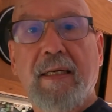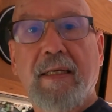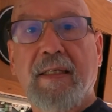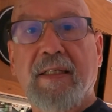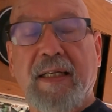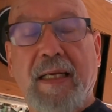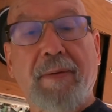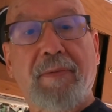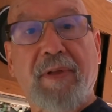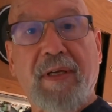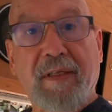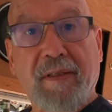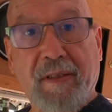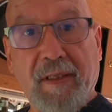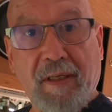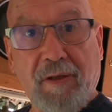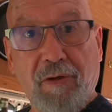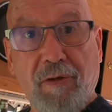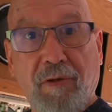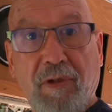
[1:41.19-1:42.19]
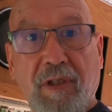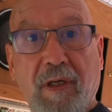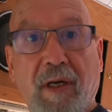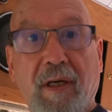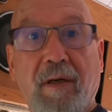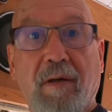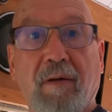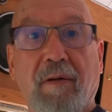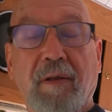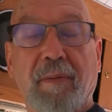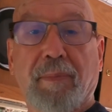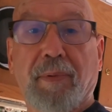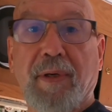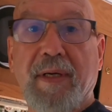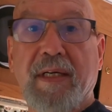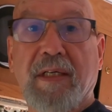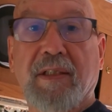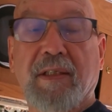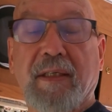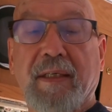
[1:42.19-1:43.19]
Same thing that they use on all the
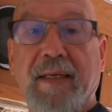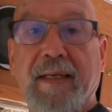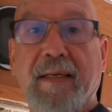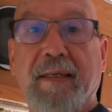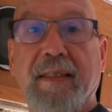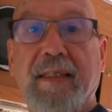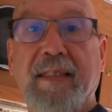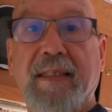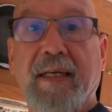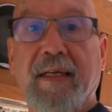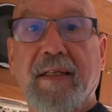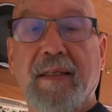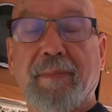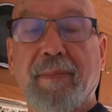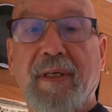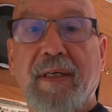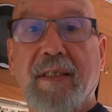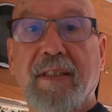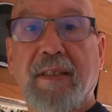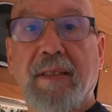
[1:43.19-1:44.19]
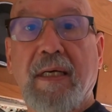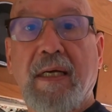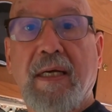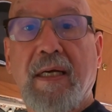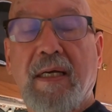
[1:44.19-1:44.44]
brakes on the outside of the bus.